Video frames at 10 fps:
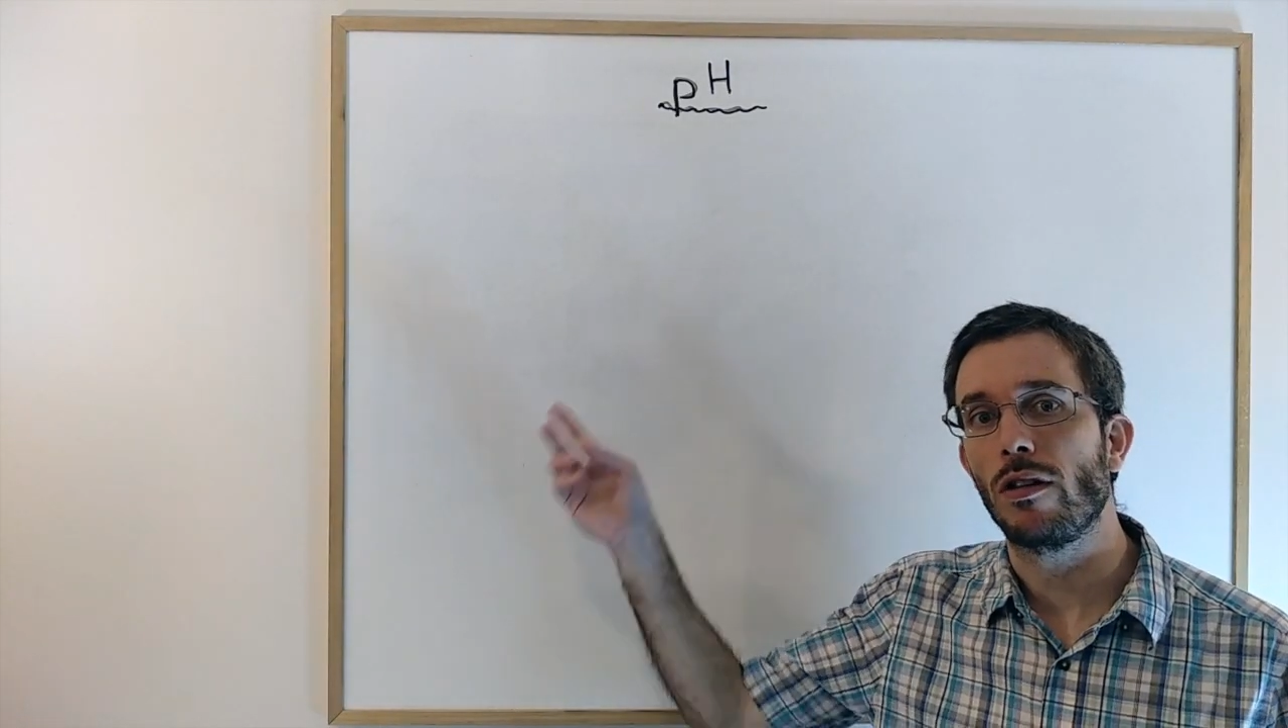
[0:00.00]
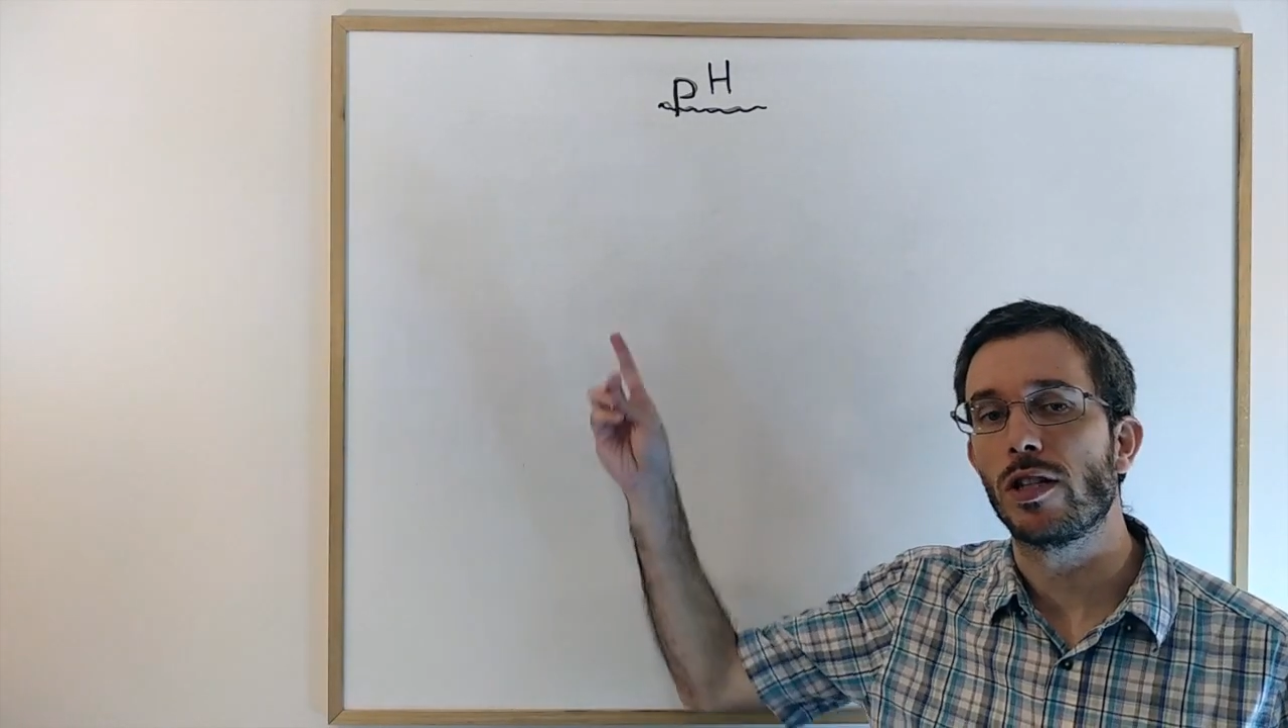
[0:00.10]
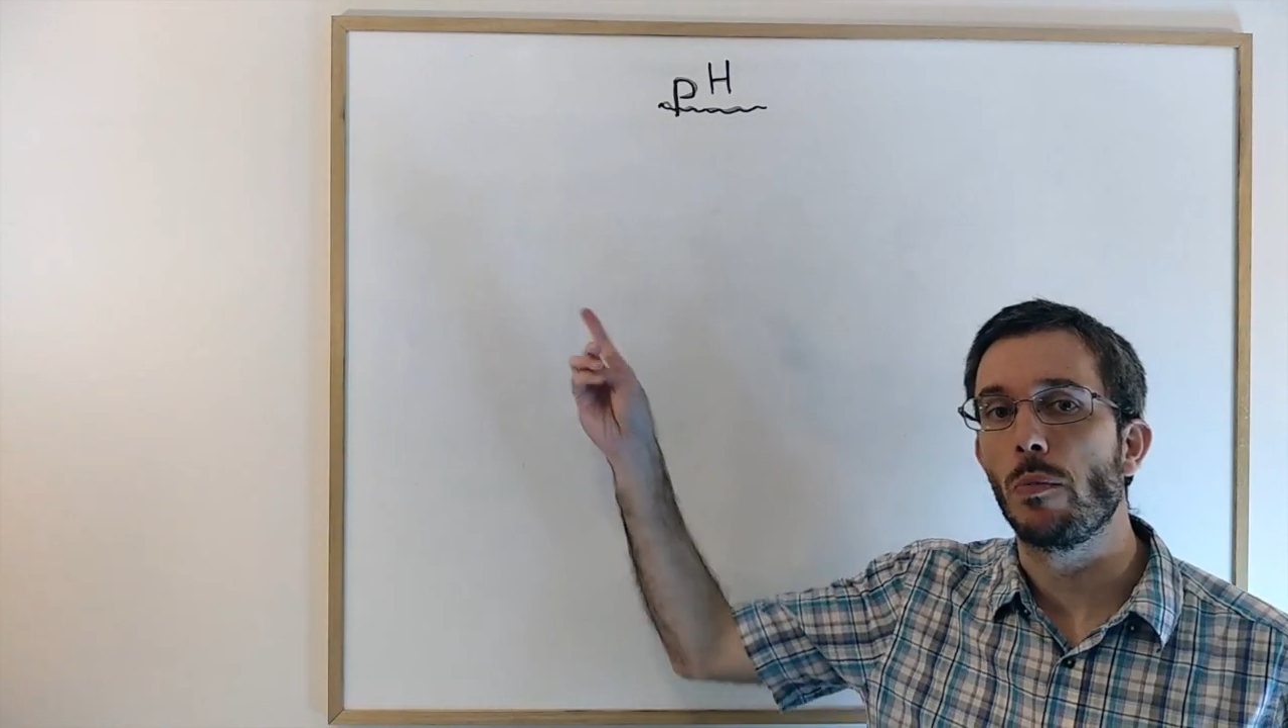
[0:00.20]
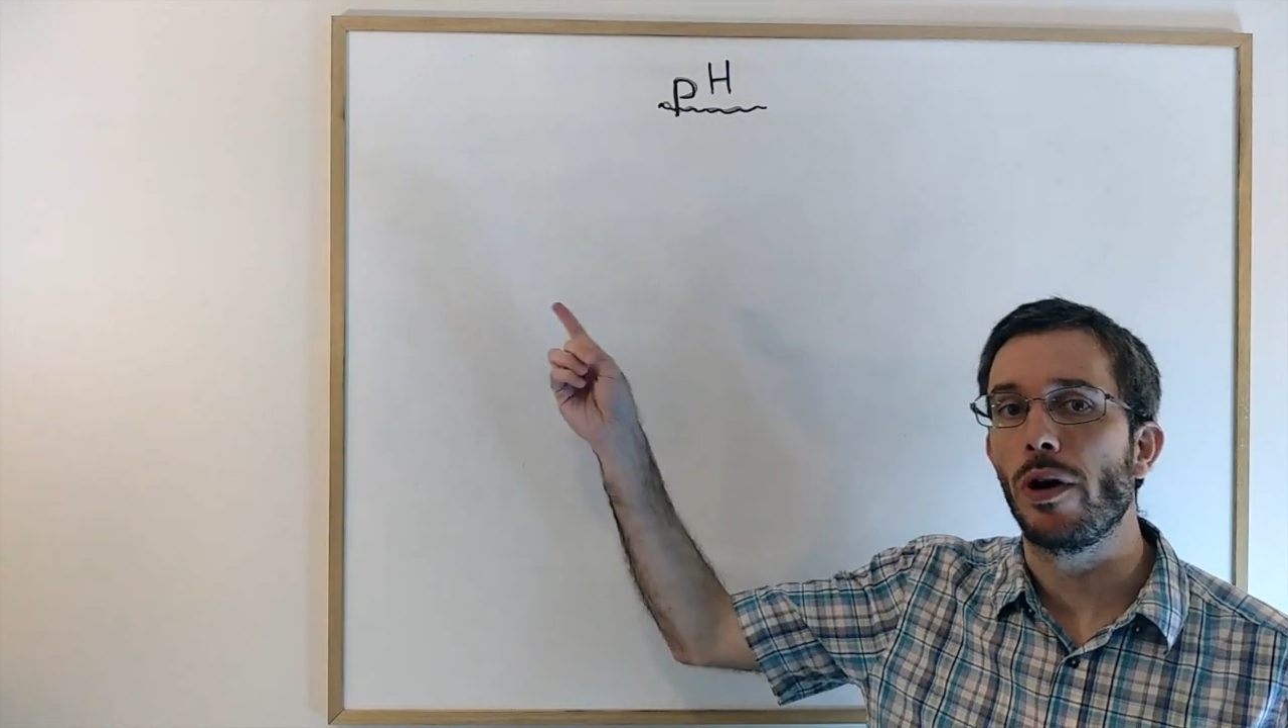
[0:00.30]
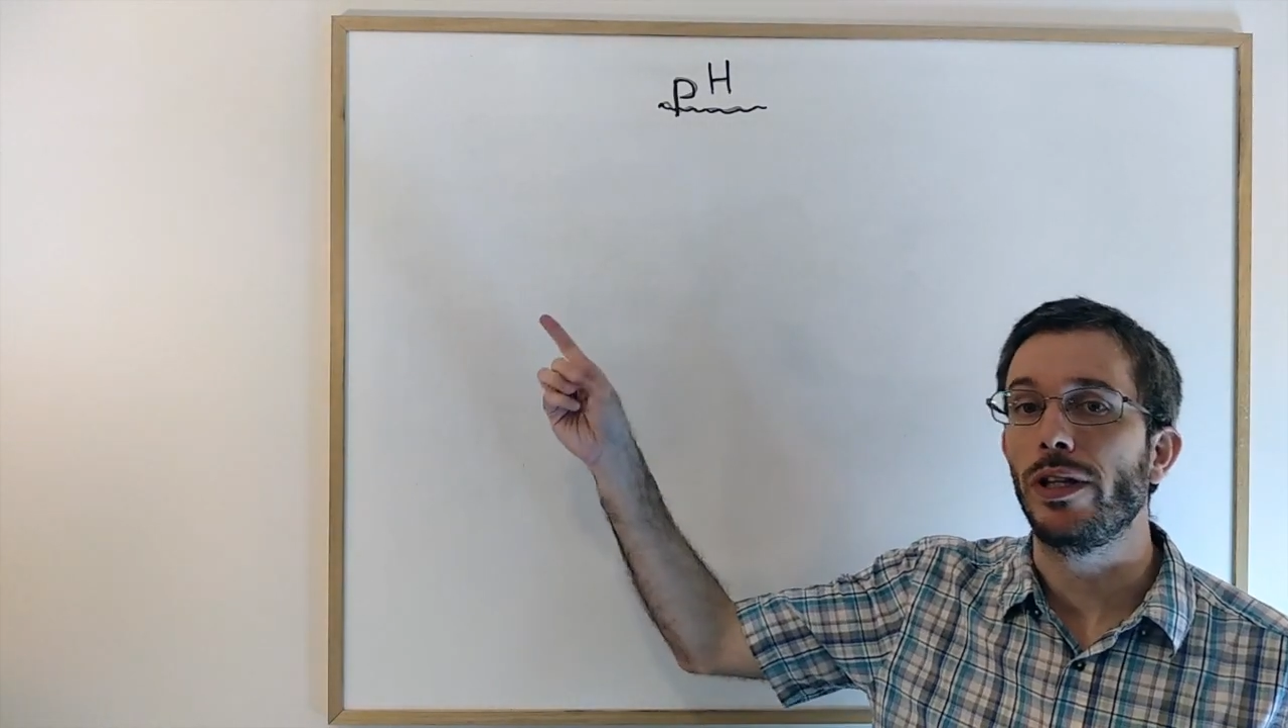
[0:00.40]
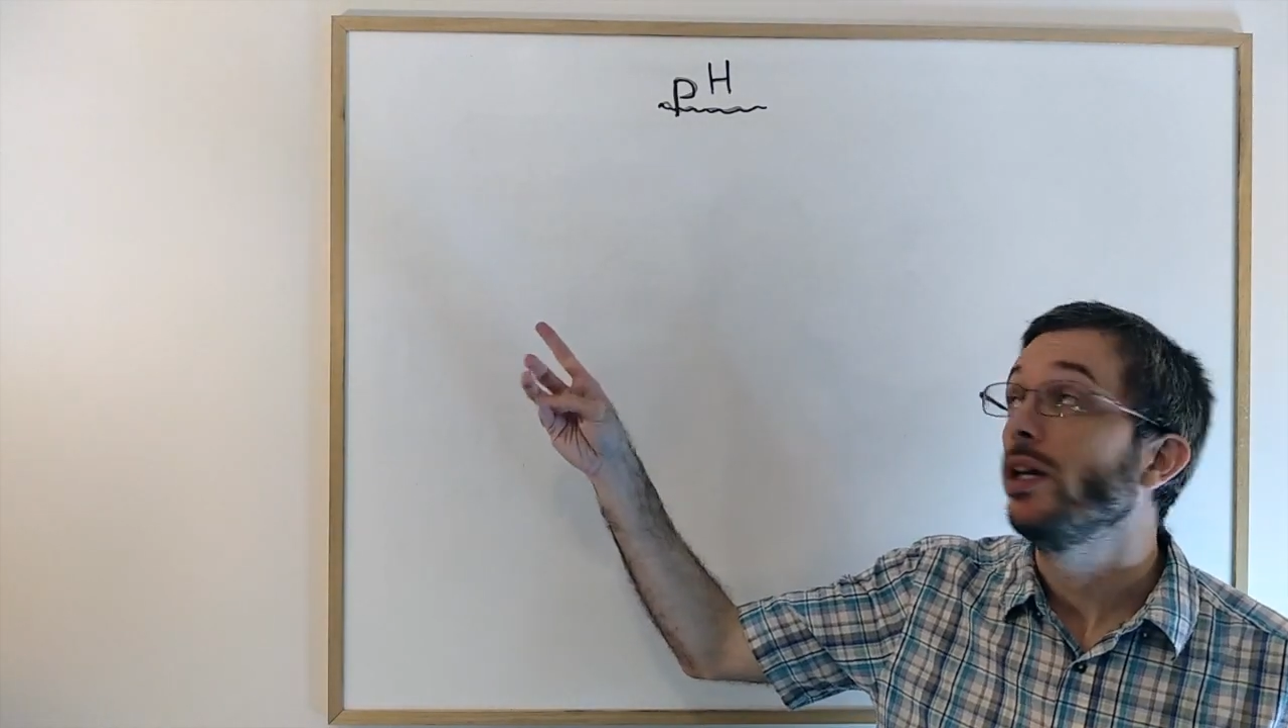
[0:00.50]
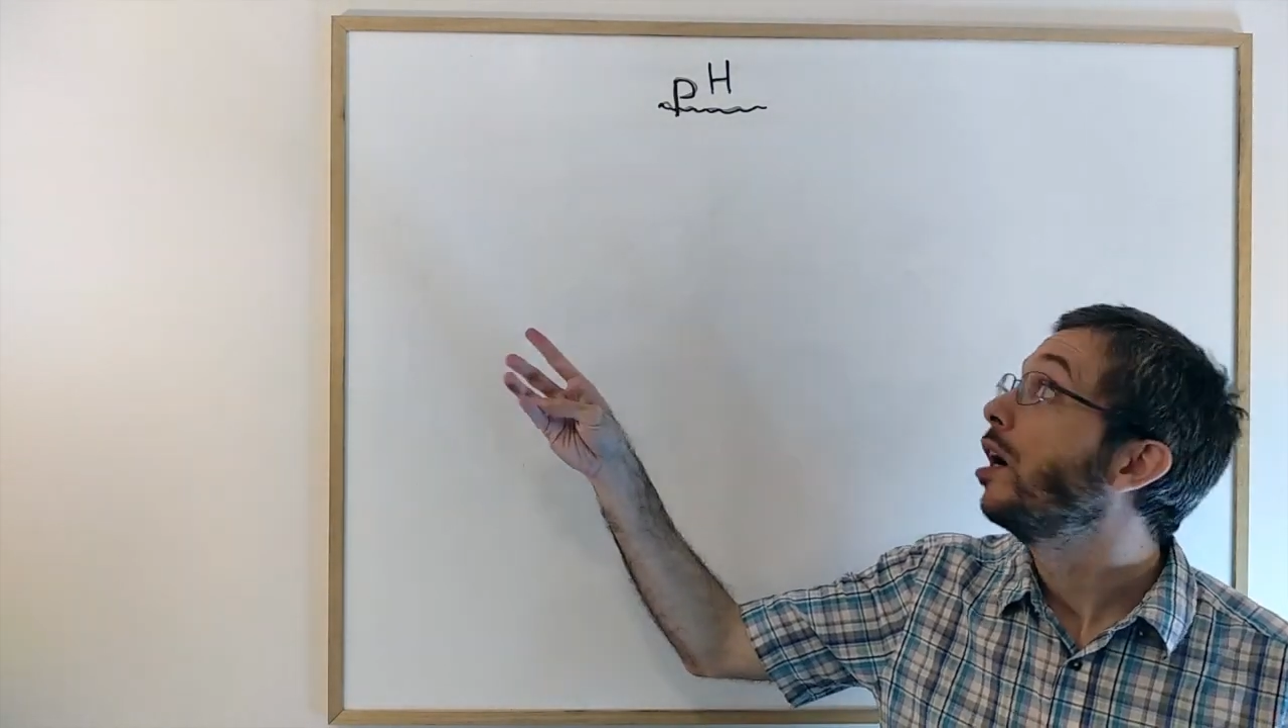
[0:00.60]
to somebody